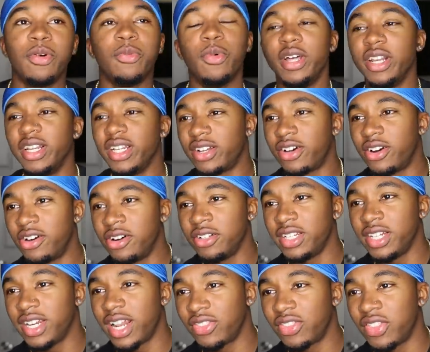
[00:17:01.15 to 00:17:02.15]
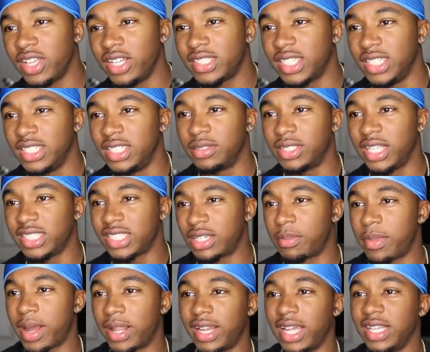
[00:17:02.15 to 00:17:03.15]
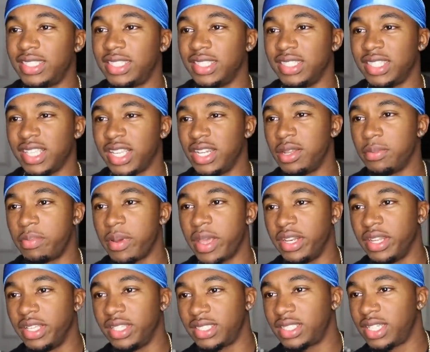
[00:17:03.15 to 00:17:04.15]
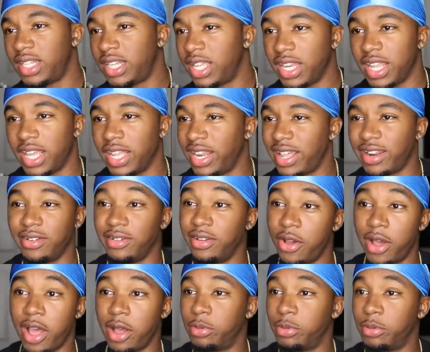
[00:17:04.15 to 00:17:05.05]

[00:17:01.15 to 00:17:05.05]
What do they call it? I think it's ind that's on my license, independent, something like that. I don't know.